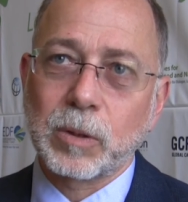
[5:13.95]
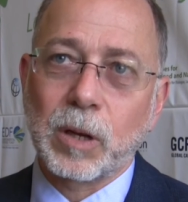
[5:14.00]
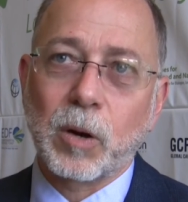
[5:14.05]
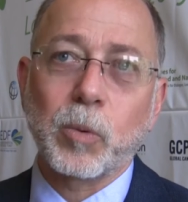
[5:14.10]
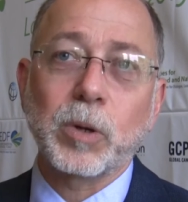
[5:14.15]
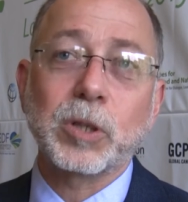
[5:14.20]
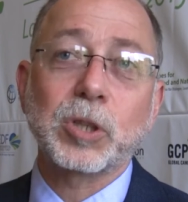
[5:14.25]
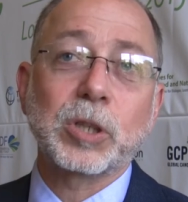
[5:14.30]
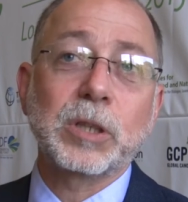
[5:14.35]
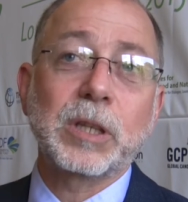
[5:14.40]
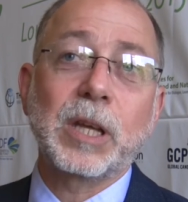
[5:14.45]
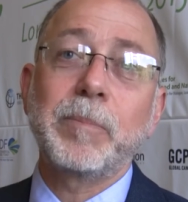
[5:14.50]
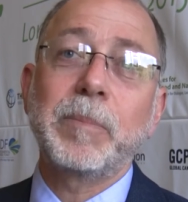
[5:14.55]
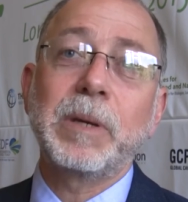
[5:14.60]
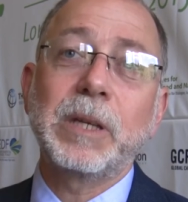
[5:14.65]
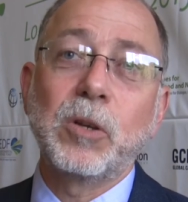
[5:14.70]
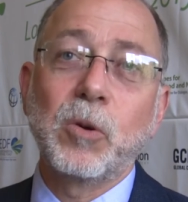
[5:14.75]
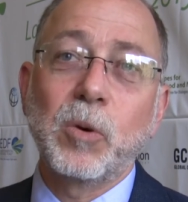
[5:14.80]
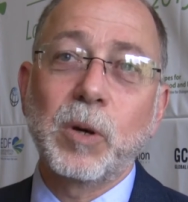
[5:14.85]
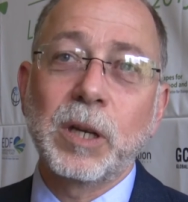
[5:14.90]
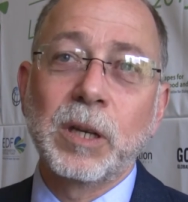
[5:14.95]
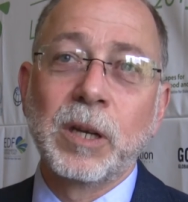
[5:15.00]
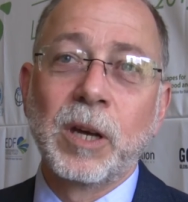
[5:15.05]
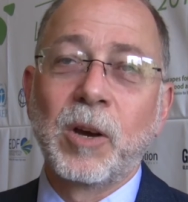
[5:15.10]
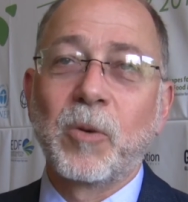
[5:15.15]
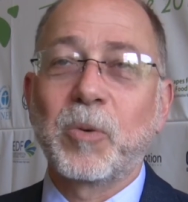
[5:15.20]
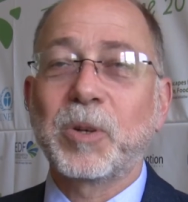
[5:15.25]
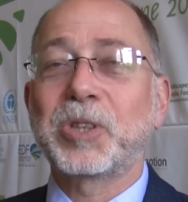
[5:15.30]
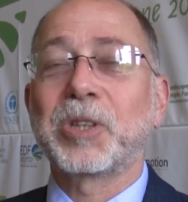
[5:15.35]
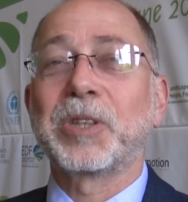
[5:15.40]
You know, what should they be doing?
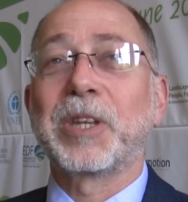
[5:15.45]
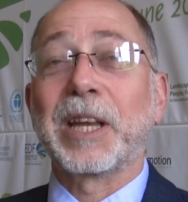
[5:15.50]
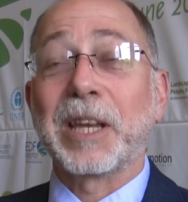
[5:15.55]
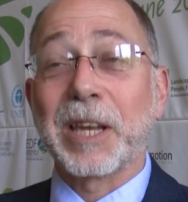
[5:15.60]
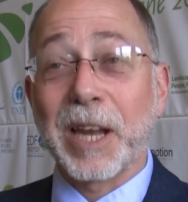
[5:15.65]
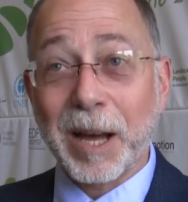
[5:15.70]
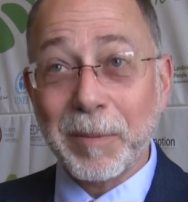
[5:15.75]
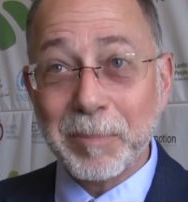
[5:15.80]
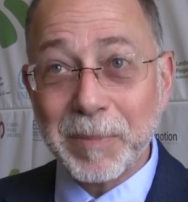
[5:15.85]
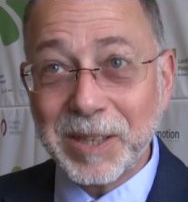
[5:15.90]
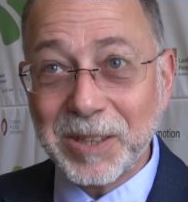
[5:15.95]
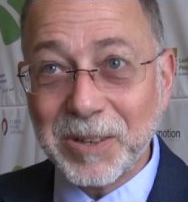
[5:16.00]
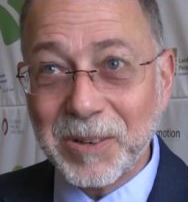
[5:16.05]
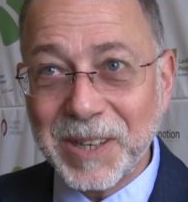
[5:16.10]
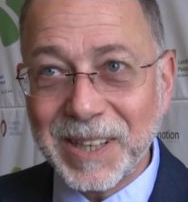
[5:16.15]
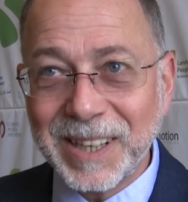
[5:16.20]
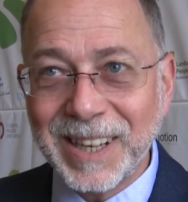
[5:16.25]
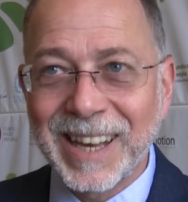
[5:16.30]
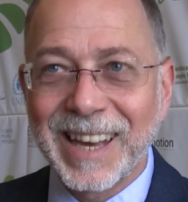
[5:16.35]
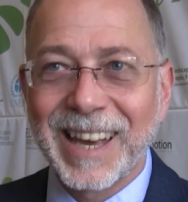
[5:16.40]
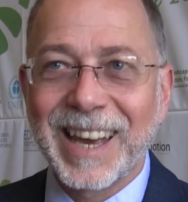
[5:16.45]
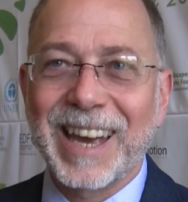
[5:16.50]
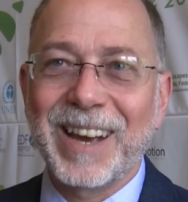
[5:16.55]
What should they not be doing?